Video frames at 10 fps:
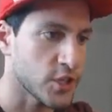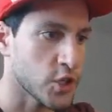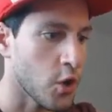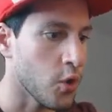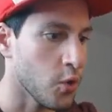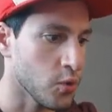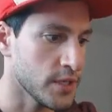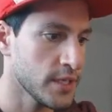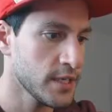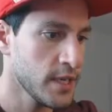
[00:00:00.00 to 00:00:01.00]

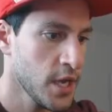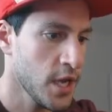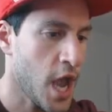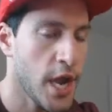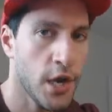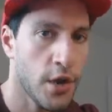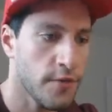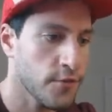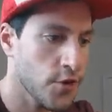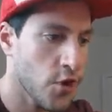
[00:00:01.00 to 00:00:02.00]
gold. I
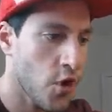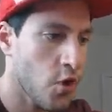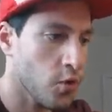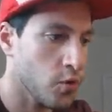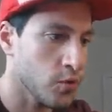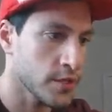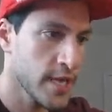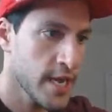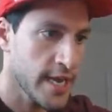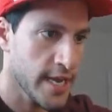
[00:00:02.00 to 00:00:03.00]
love gold.
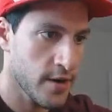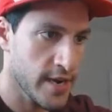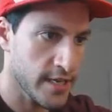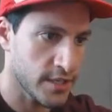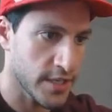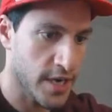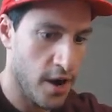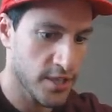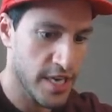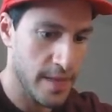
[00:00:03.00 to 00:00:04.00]
Here is the
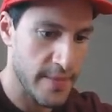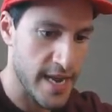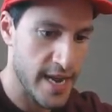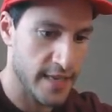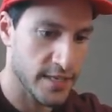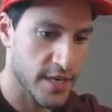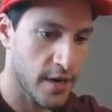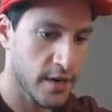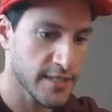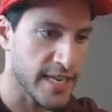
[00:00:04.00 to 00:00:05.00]
Garchomp E X
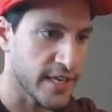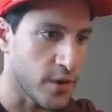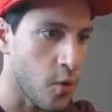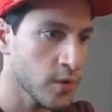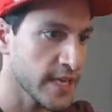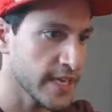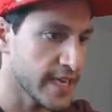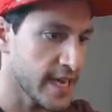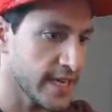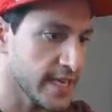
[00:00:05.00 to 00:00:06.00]
card that you can only
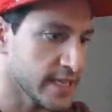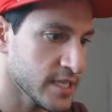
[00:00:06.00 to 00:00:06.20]
get in this